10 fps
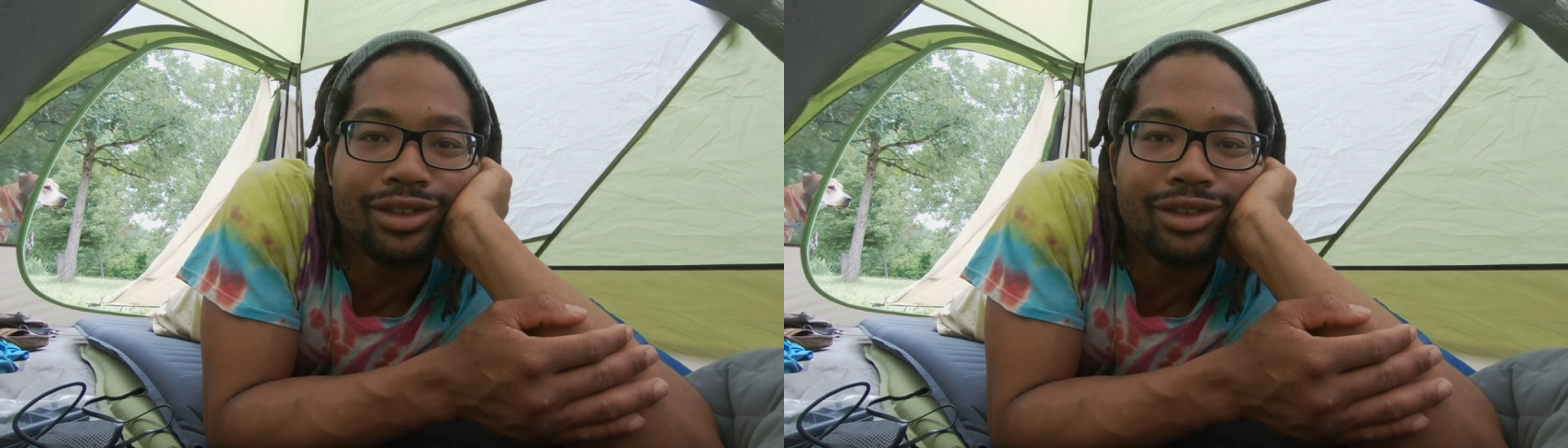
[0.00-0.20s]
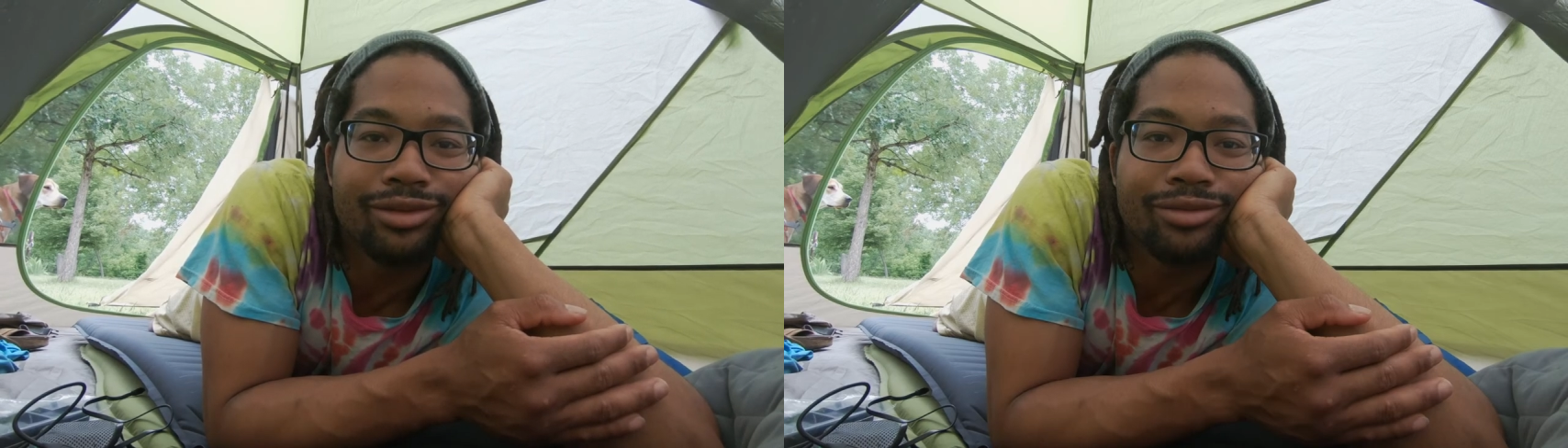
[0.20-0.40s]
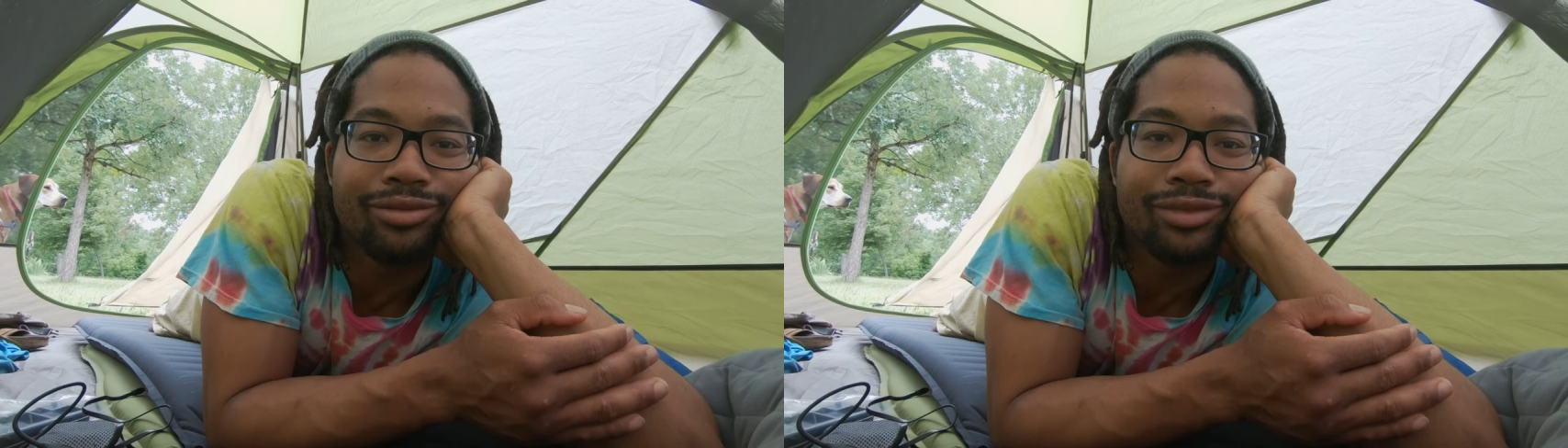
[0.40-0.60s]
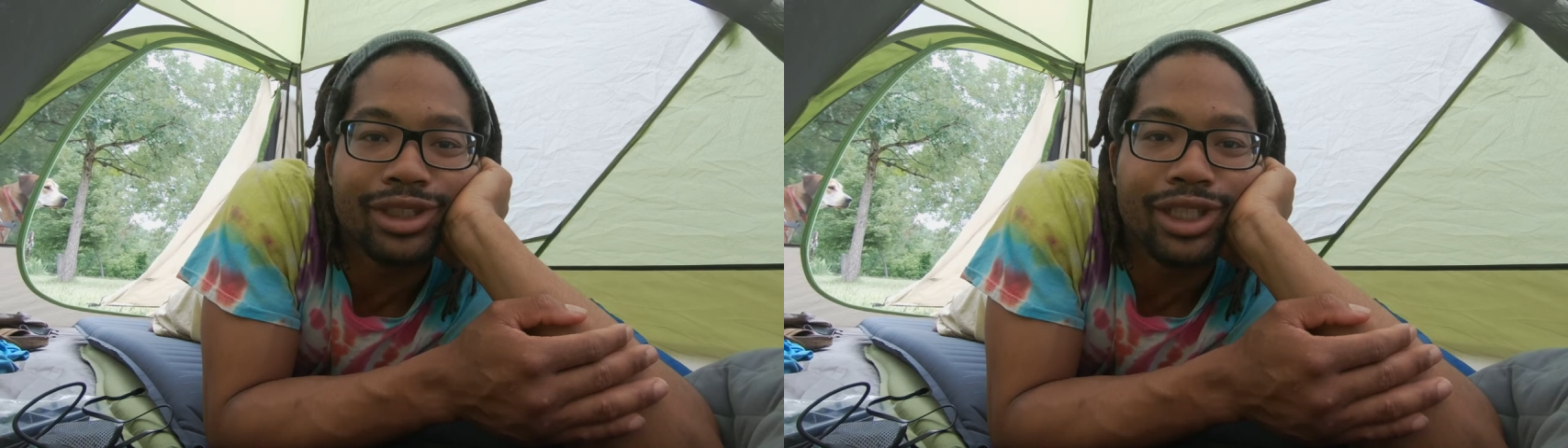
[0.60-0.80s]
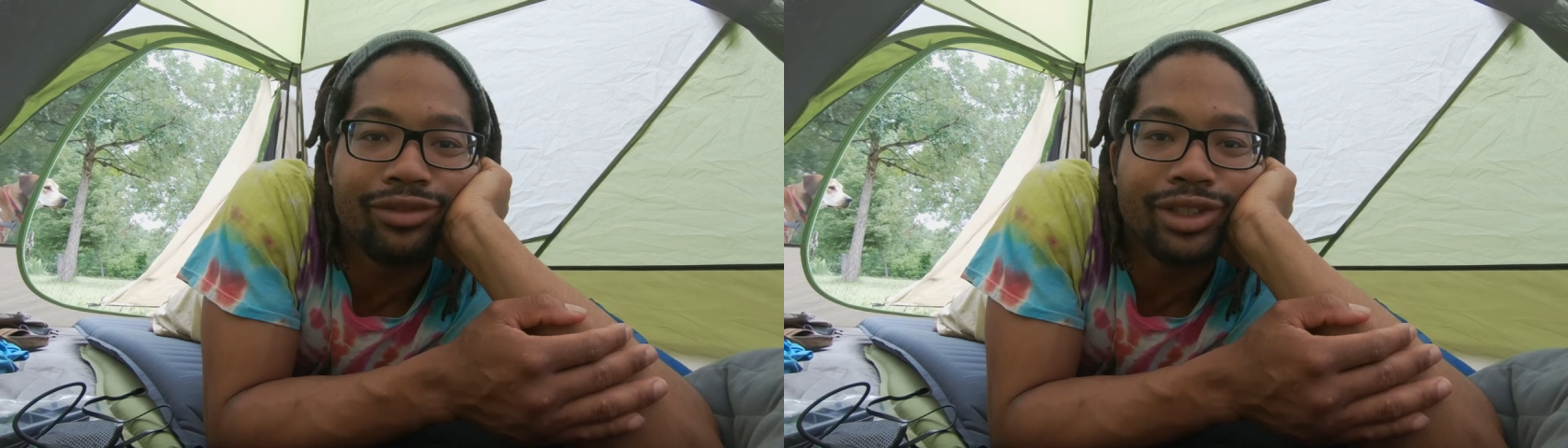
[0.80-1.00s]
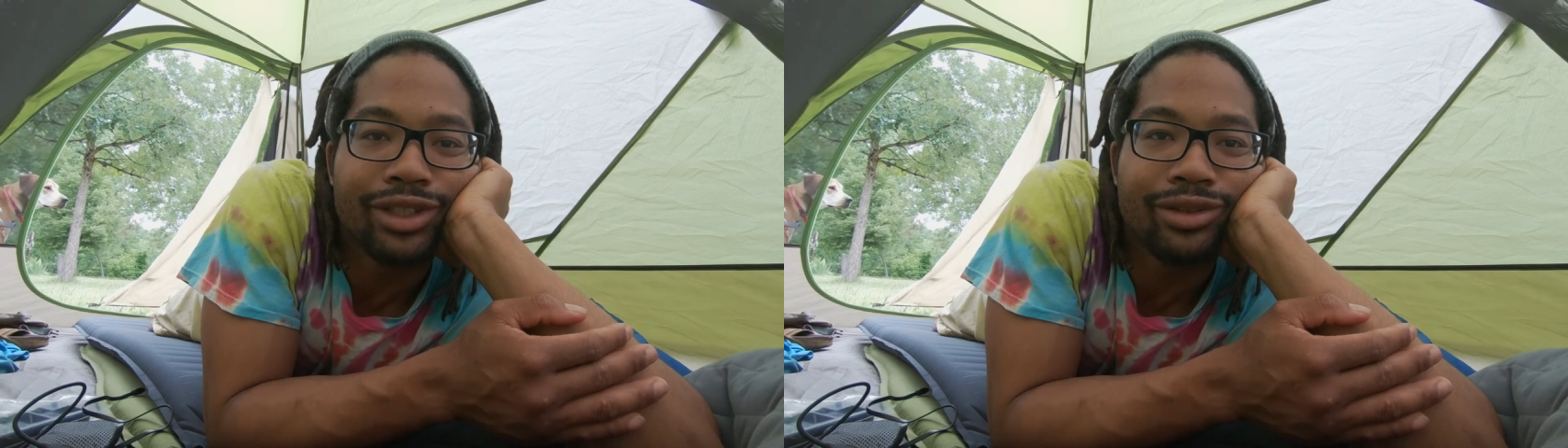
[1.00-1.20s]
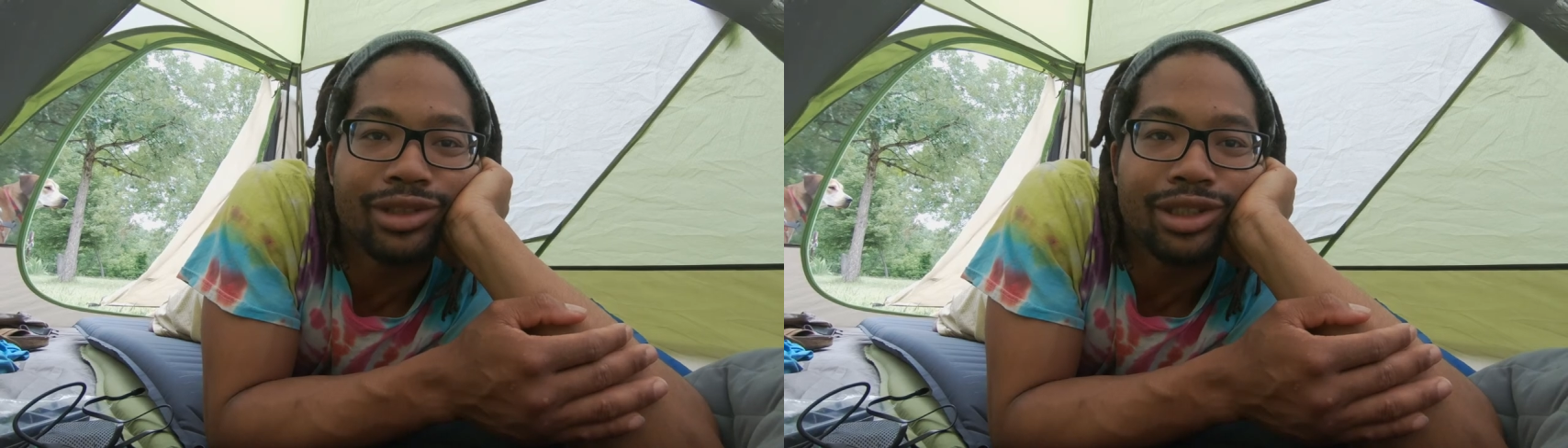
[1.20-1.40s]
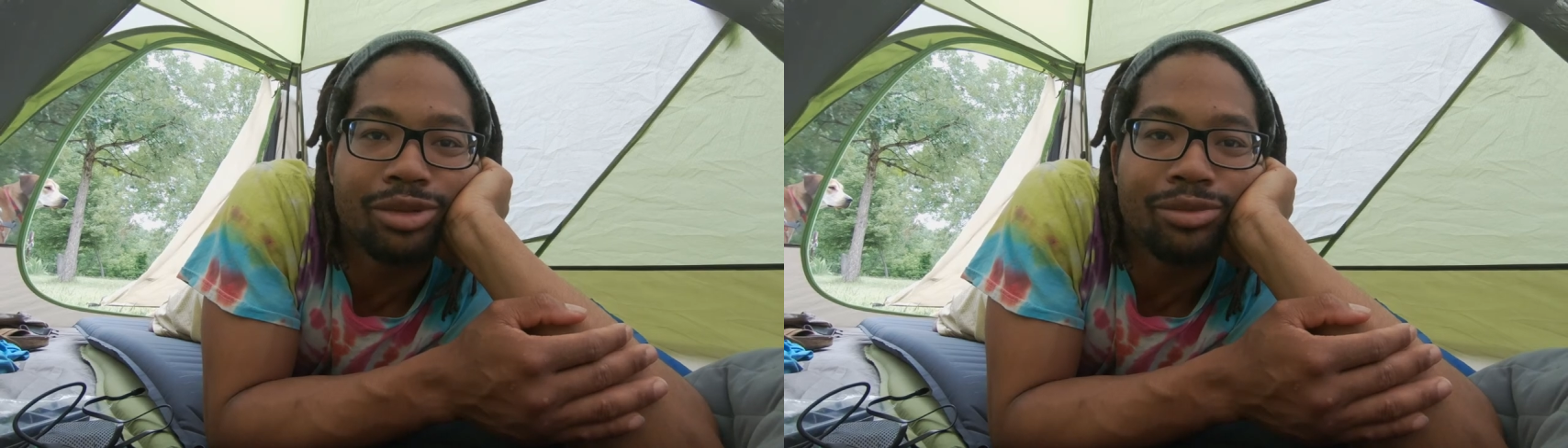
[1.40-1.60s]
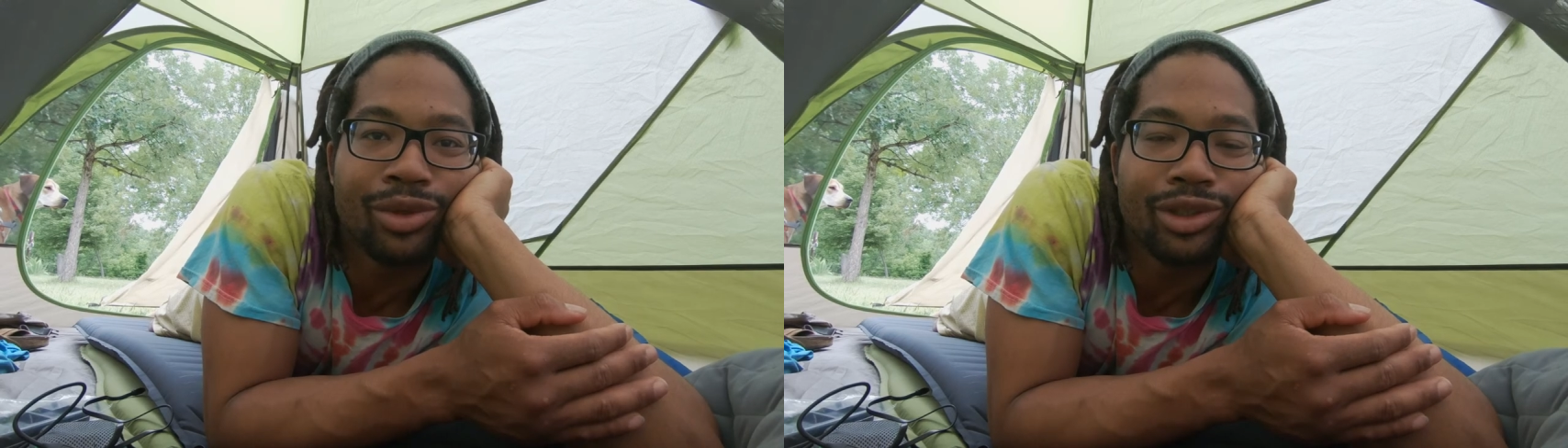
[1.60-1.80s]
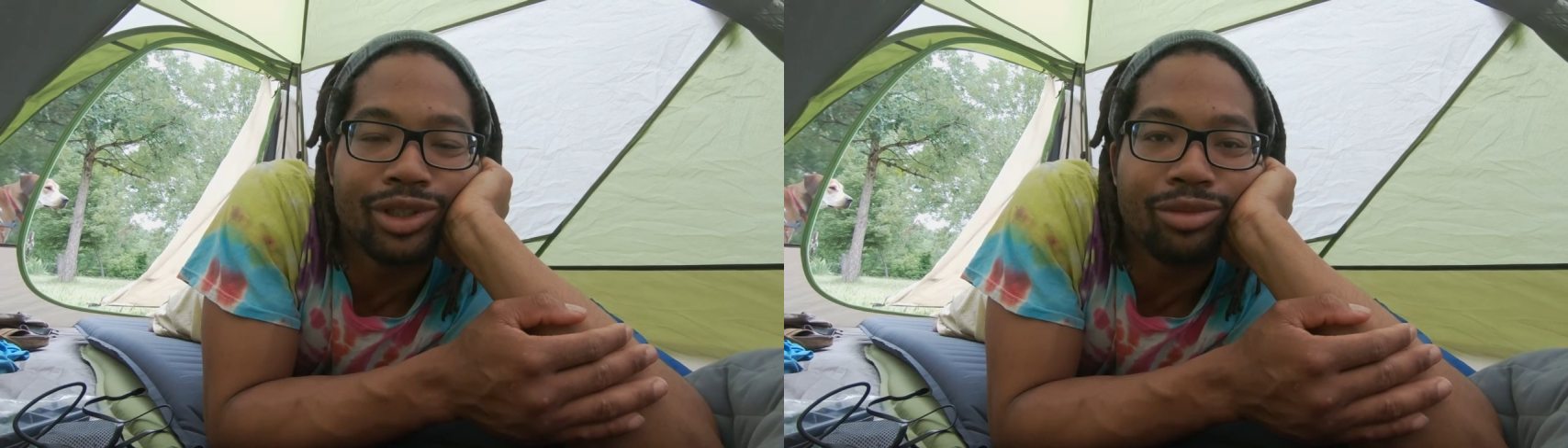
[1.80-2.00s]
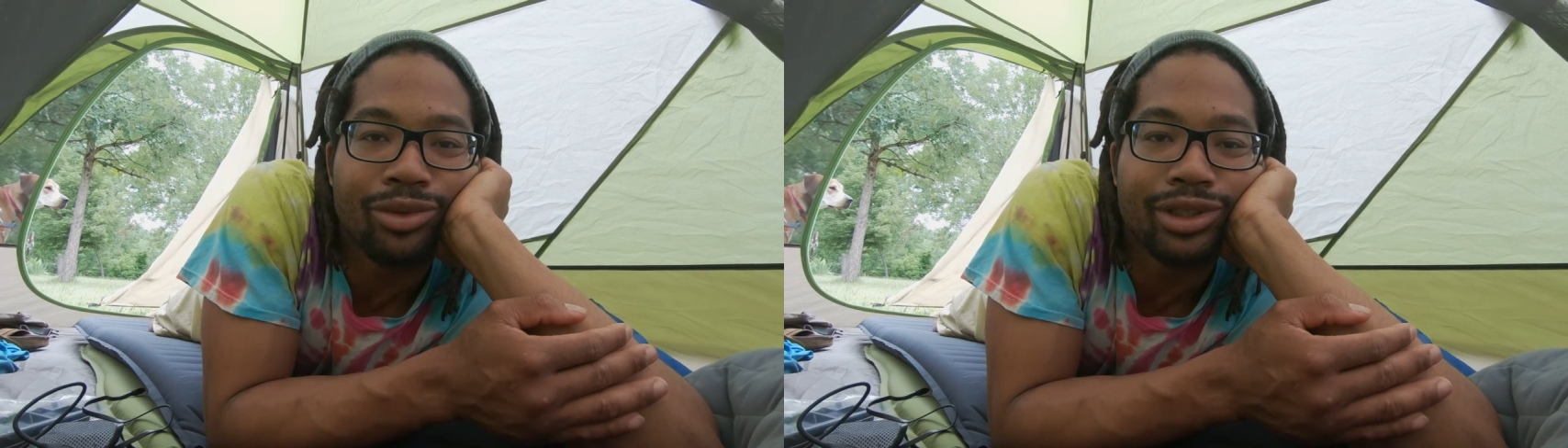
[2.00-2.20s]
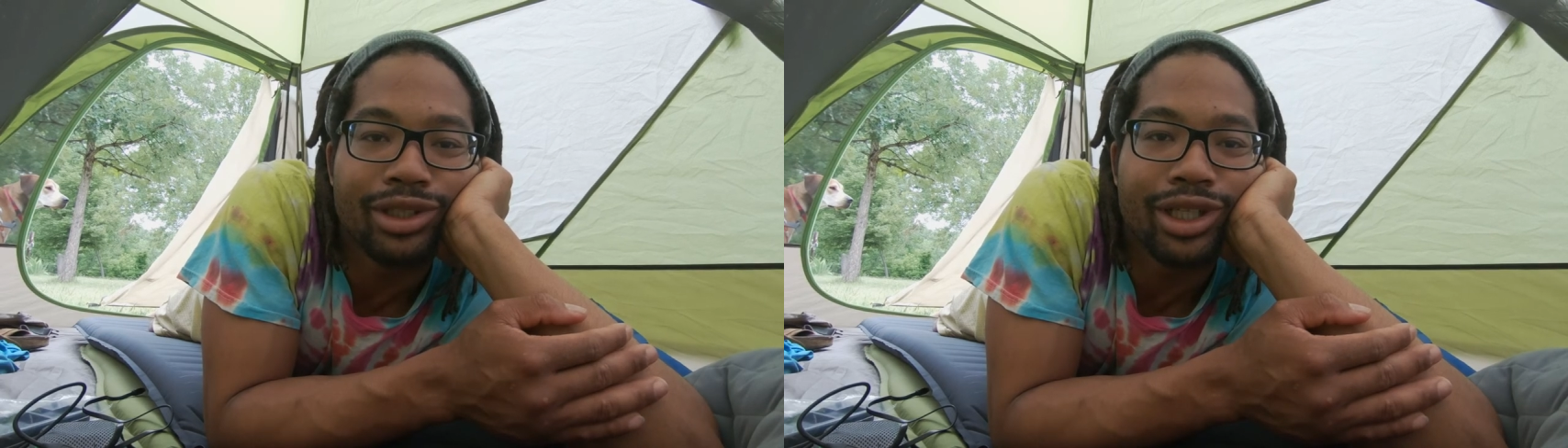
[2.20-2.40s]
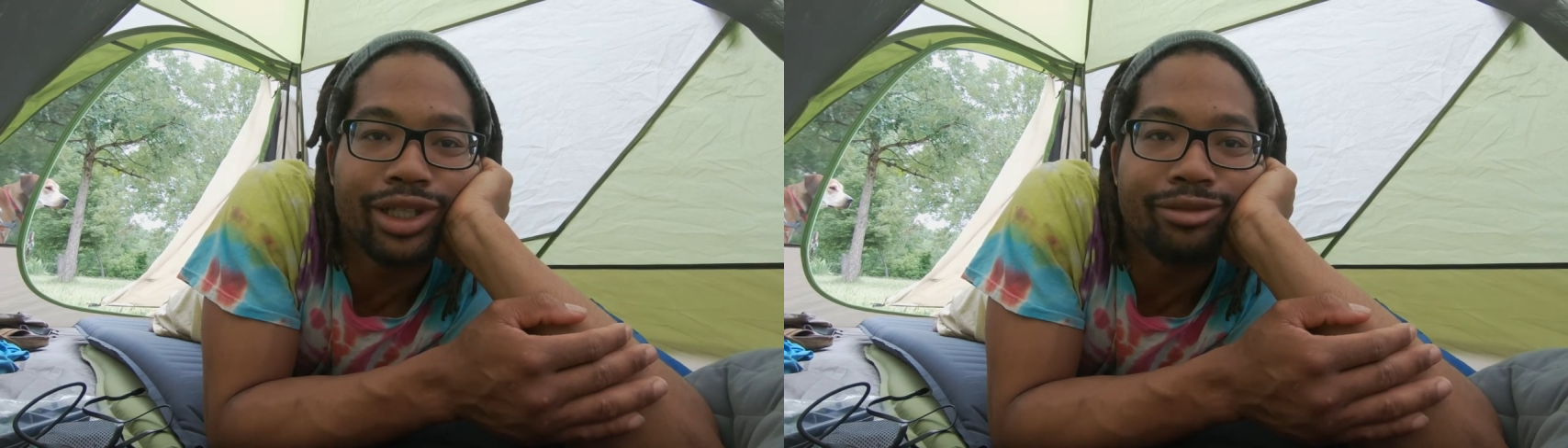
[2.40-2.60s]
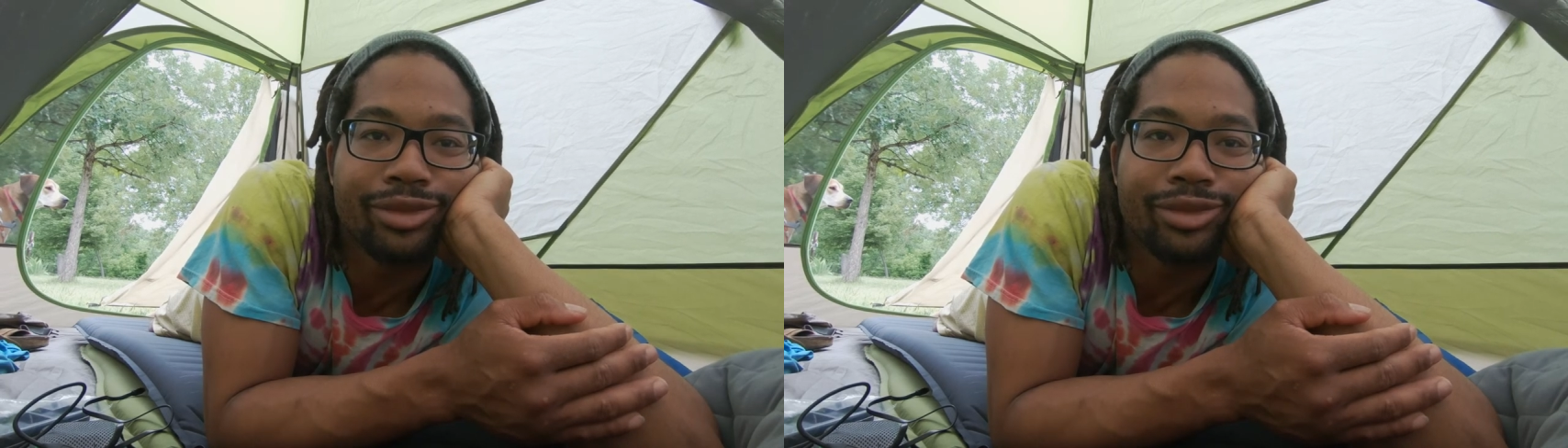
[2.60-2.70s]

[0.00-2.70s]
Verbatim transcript: so I'll definitely do a little bit more exploring today,